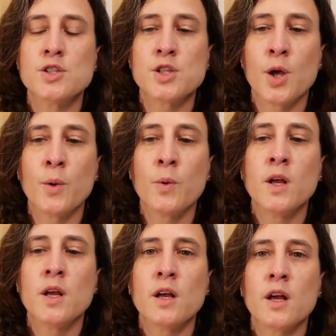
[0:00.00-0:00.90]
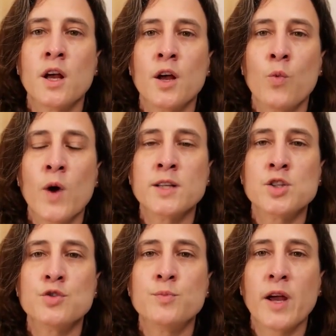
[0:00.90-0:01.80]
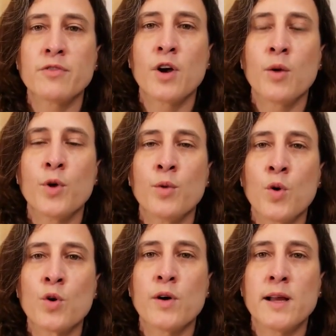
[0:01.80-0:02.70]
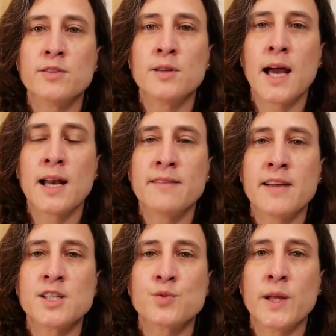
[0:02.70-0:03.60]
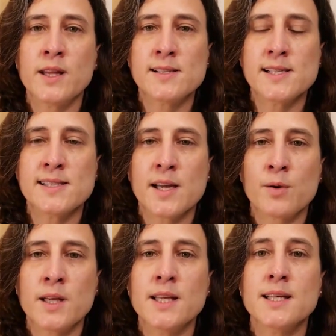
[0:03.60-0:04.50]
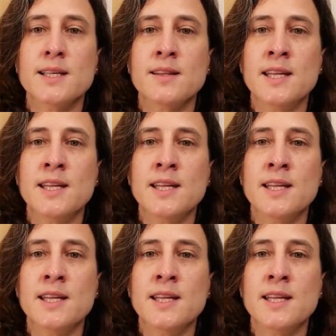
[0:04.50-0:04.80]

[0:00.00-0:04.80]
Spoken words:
So, one should perform a bronchoalveolar lavage when necessary.